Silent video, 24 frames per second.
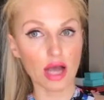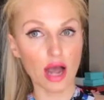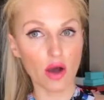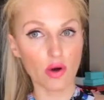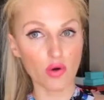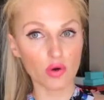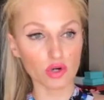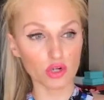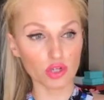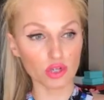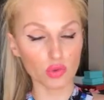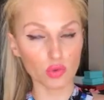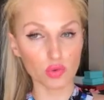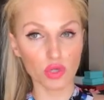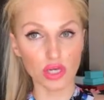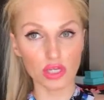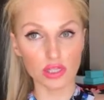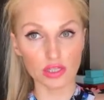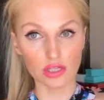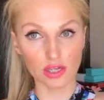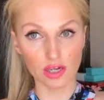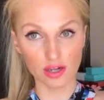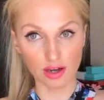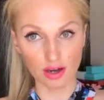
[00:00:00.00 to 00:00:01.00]
hour you
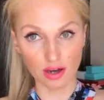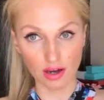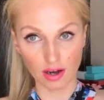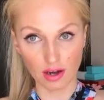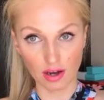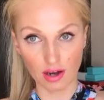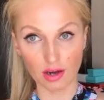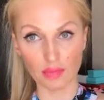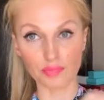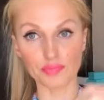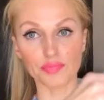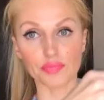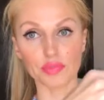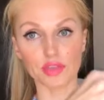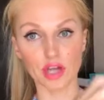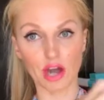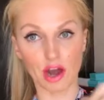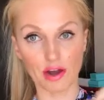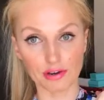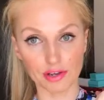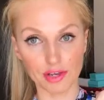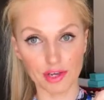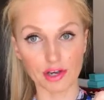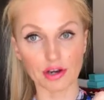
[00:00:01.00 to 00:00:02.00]
get uh,
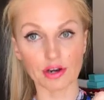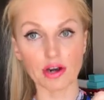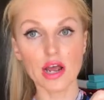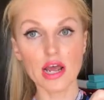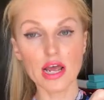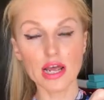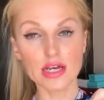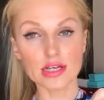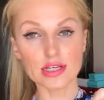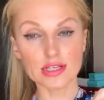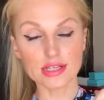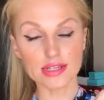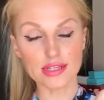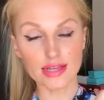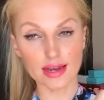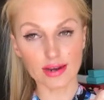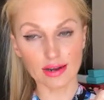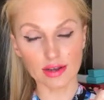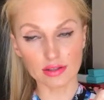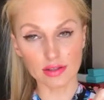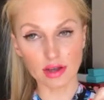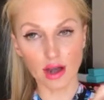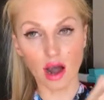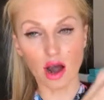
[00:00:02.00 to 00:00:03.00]
darker,
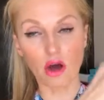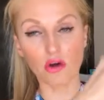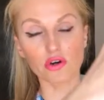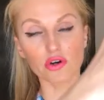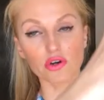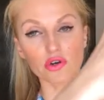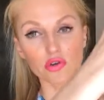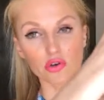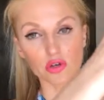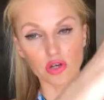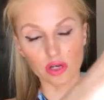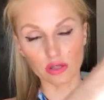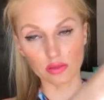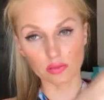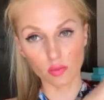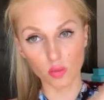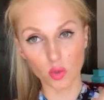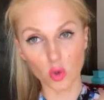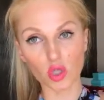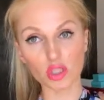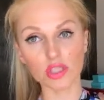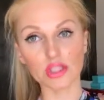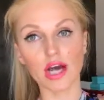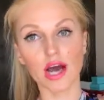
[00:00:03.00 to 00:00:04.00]
second hour you get
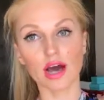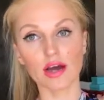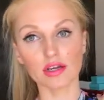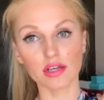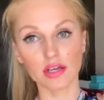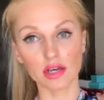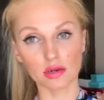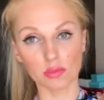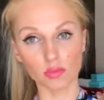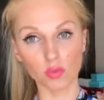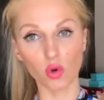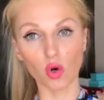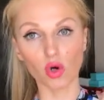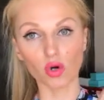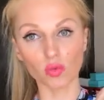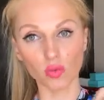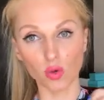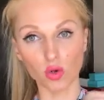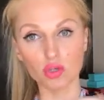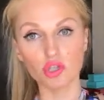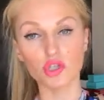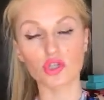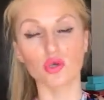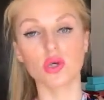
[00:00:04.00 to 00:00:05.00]
more darker, more,
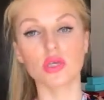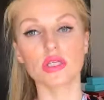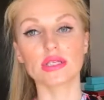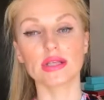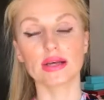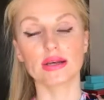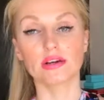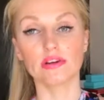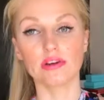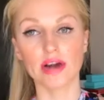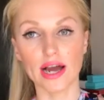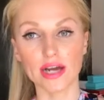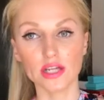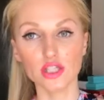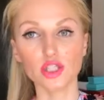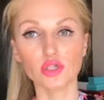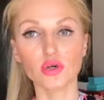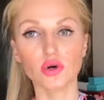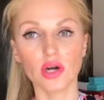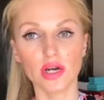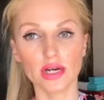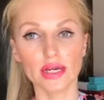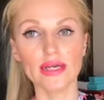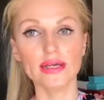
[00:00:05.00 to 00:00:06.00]
more. So it's like
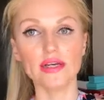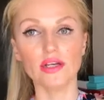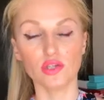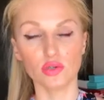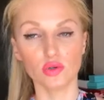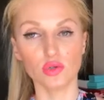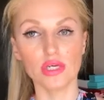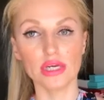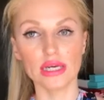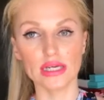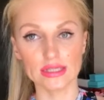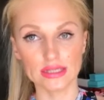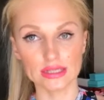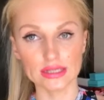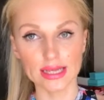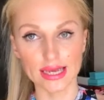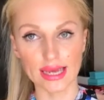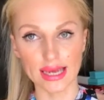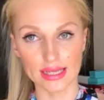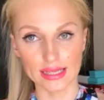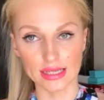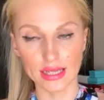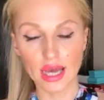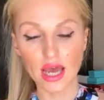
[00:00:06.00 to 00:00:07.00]
gradually you get
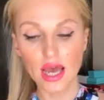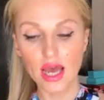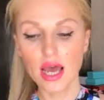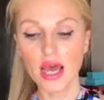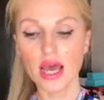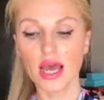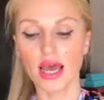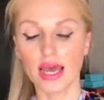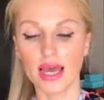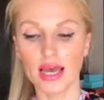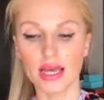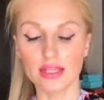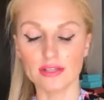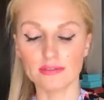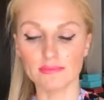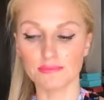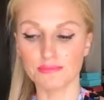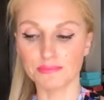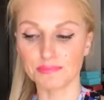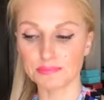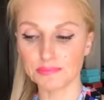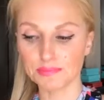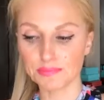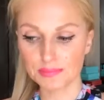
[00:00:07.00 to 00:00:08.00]
tan. And
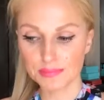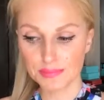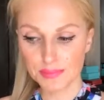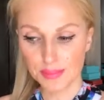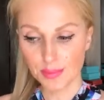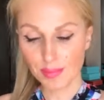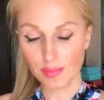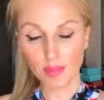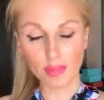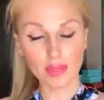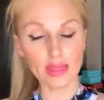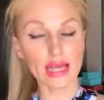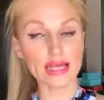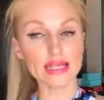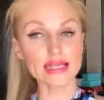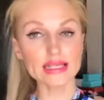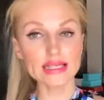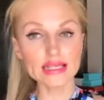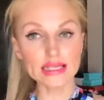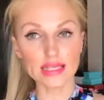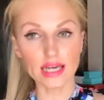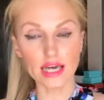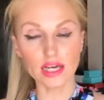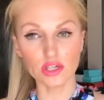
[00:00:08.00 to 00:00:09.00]

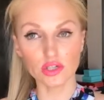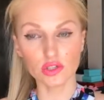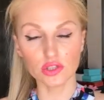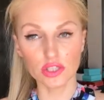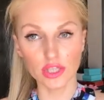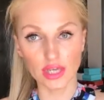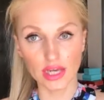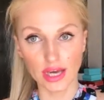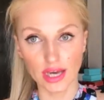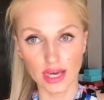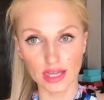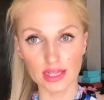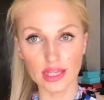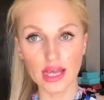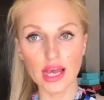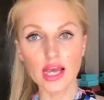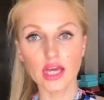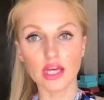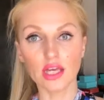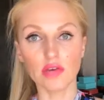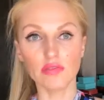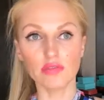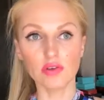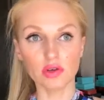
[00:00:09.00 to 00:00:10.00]
this kind of tan
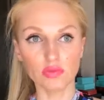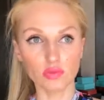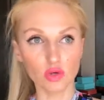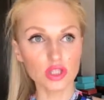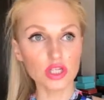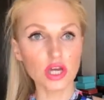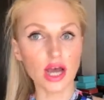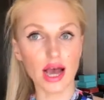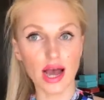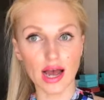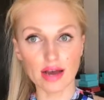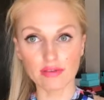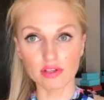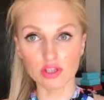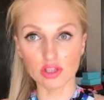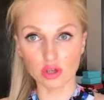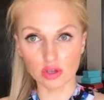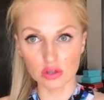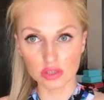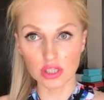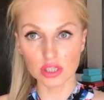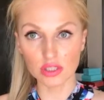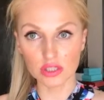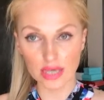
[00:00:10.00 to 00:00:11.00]
if you want to have it
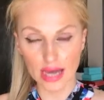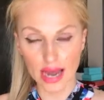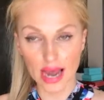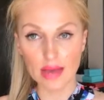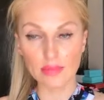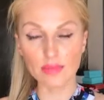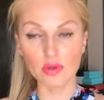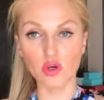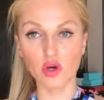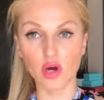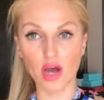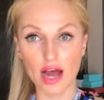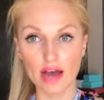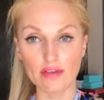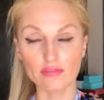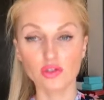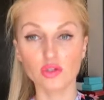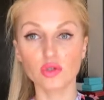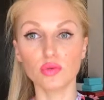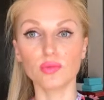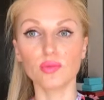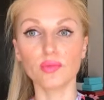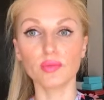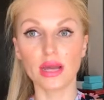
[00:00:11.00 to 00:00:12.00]
all the time you have
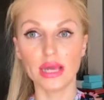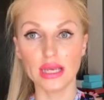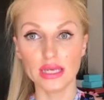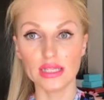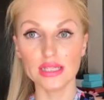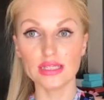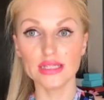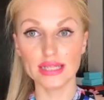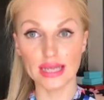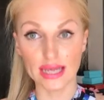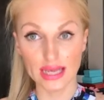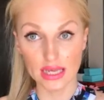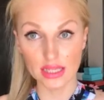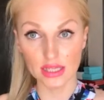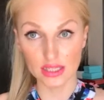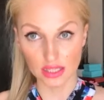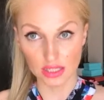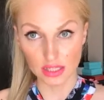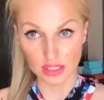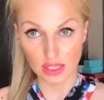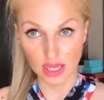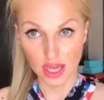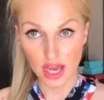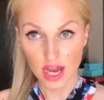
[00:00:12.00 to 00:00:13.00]
to maintain
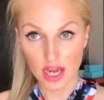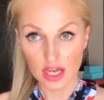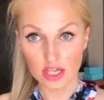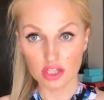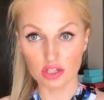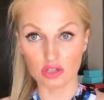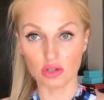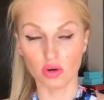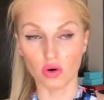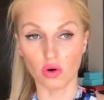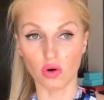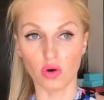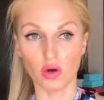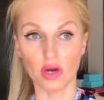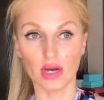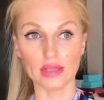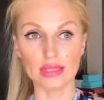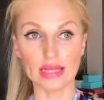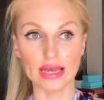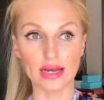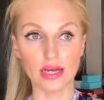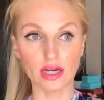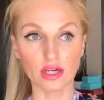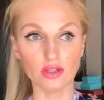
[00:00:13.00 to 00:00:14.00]
it so
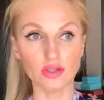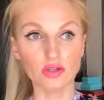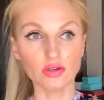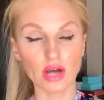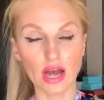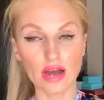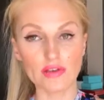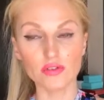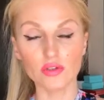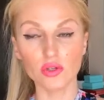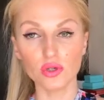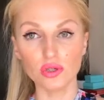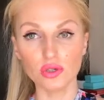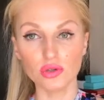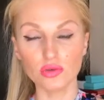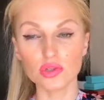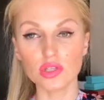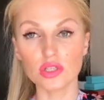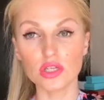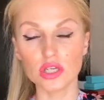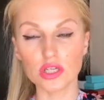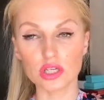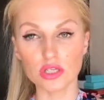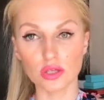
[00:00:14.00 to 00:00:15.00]
like you have to use
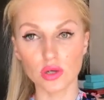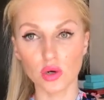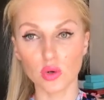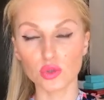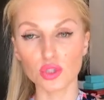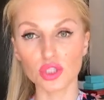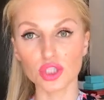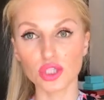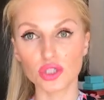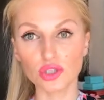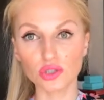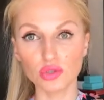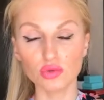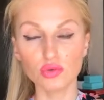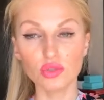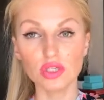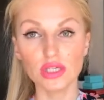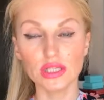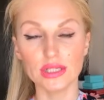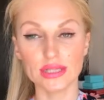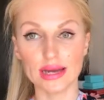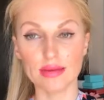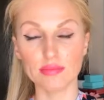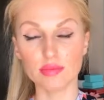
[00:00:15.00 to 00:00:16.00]
this lotion two
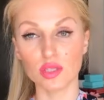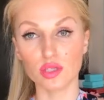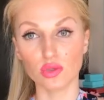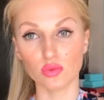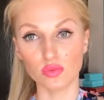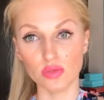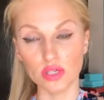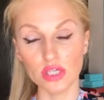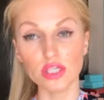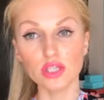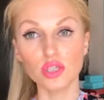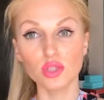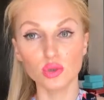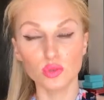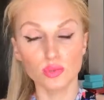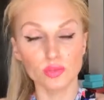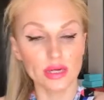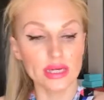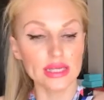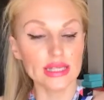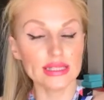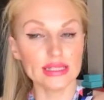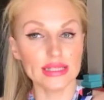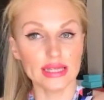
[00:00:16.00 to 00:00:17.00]
three times a week to
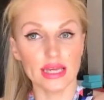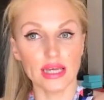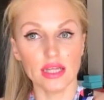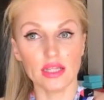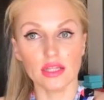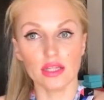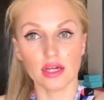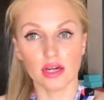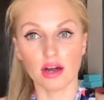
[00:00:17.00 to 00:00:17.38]
maintain the